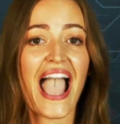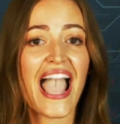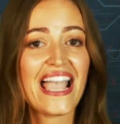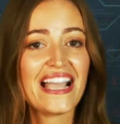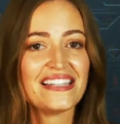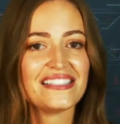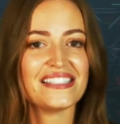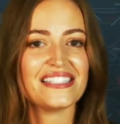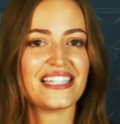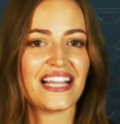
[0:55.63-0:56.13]

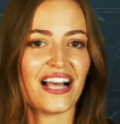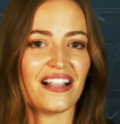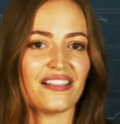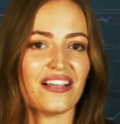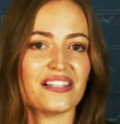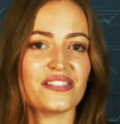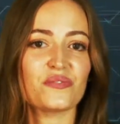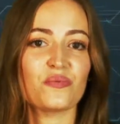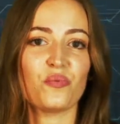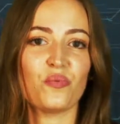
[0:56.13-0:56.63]
and to
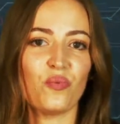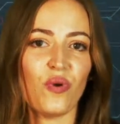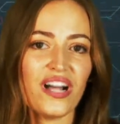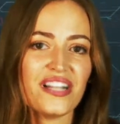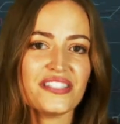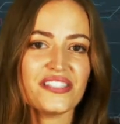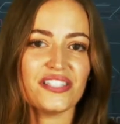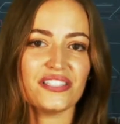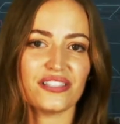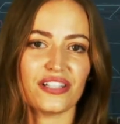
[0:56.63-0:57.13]
tell us
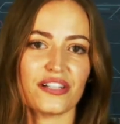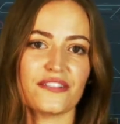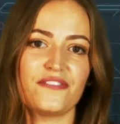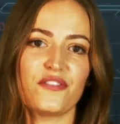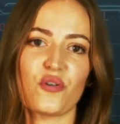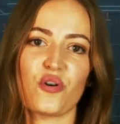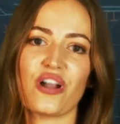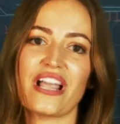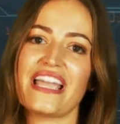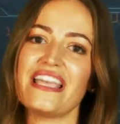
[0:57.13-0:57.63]
what to look
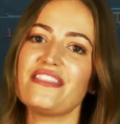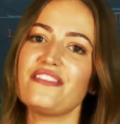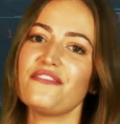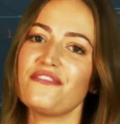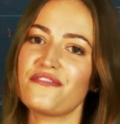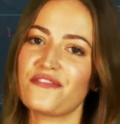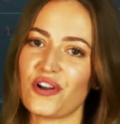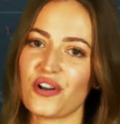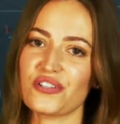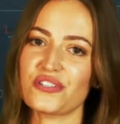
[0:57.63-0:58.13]
for in the
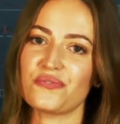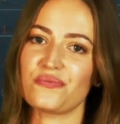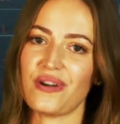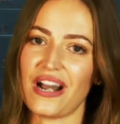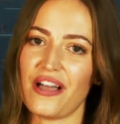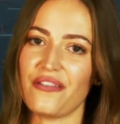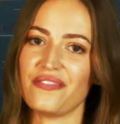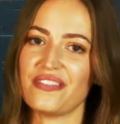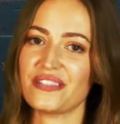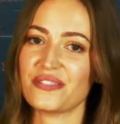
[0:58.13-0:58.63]
first
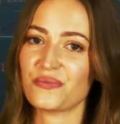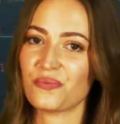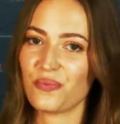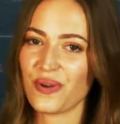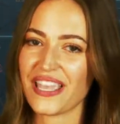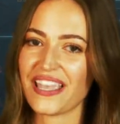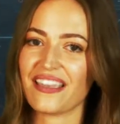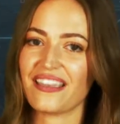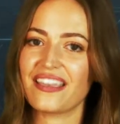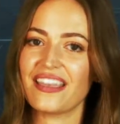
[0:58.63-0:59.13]
round this
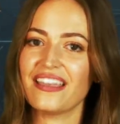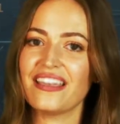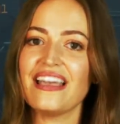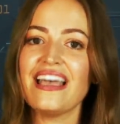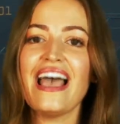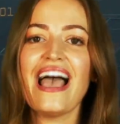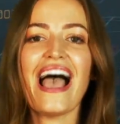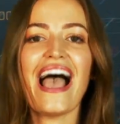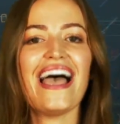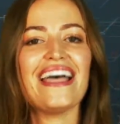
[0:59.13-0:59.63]
week.
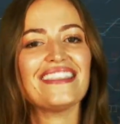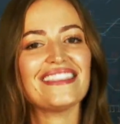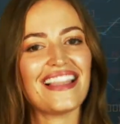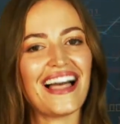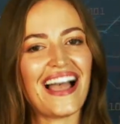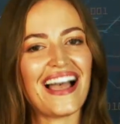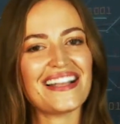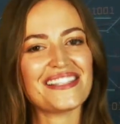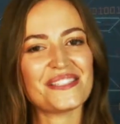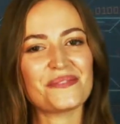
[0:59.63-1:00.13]
And
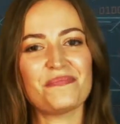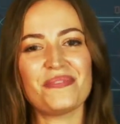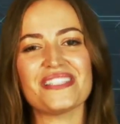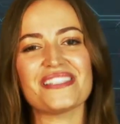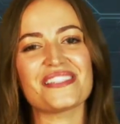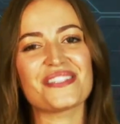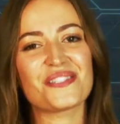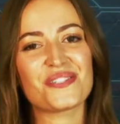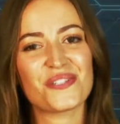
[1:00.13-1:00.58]
last, but